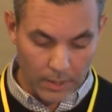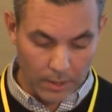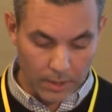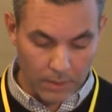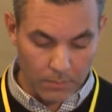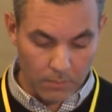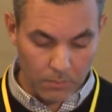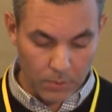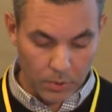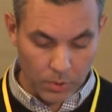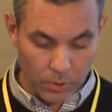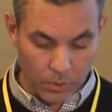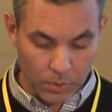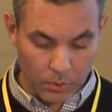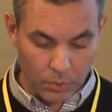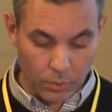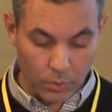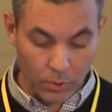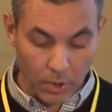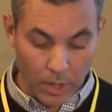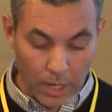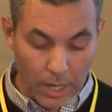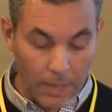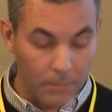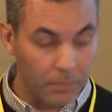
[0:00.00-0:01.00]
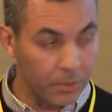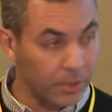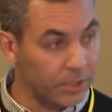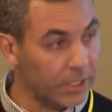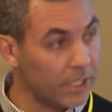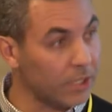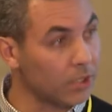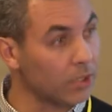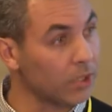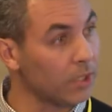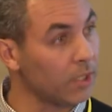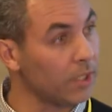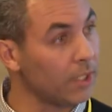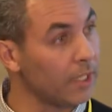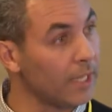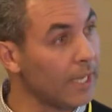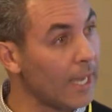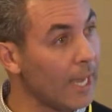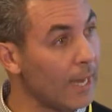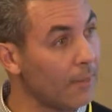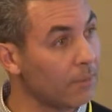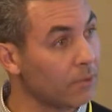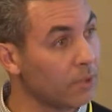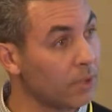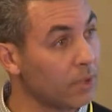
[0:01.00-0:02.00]
compute or computationally
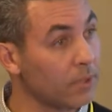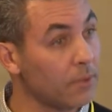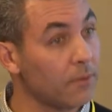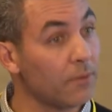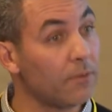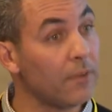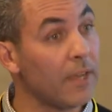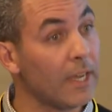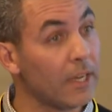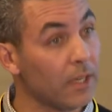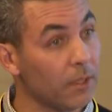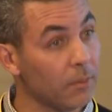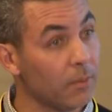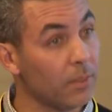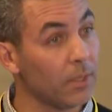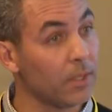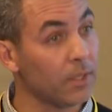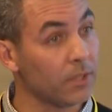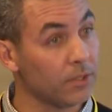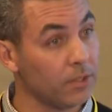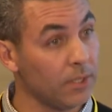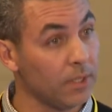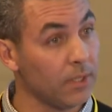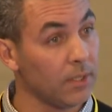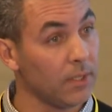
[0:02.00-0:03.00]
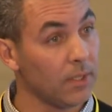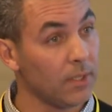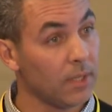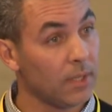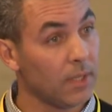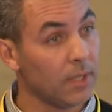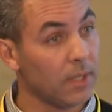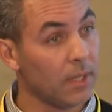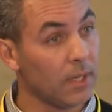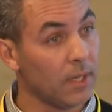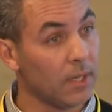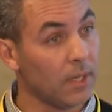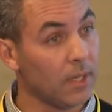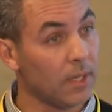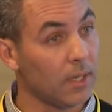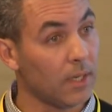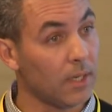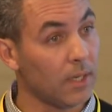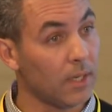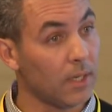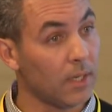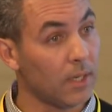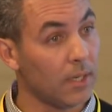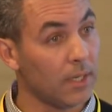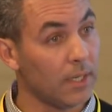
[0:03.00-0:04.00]
capture the variability
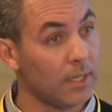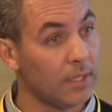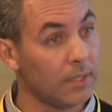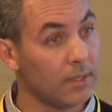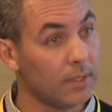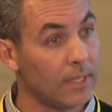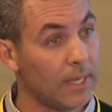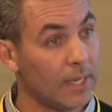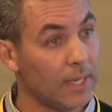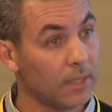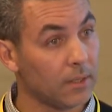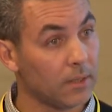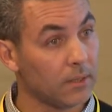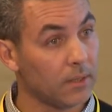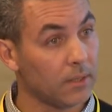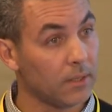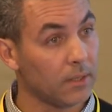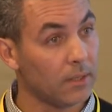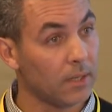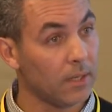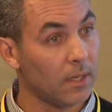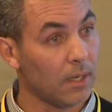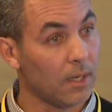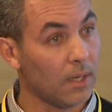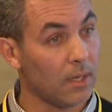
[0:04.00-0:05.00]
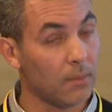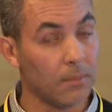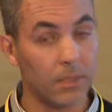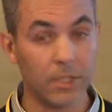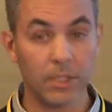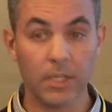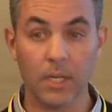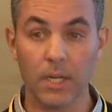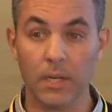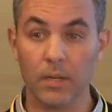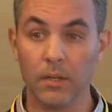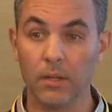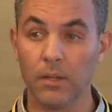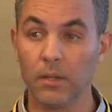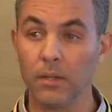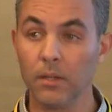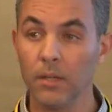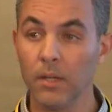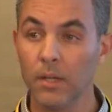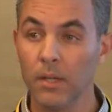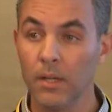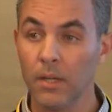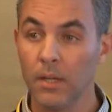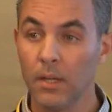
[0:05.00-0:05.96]
in that material.